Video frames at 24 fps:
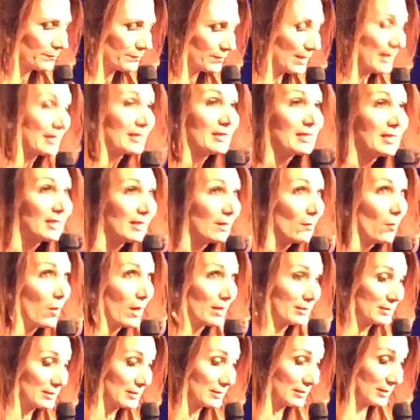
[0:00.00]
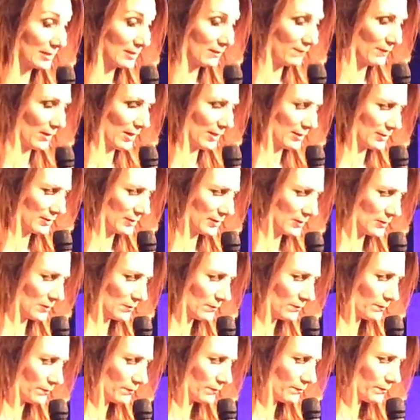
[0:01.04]
that He wants to give us.
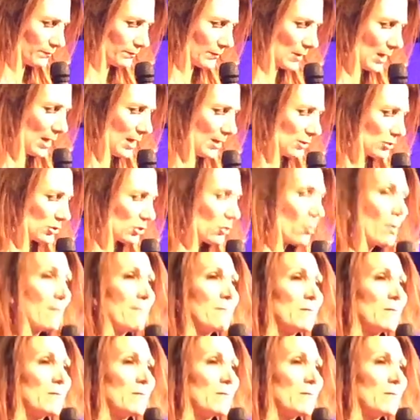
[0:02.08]
So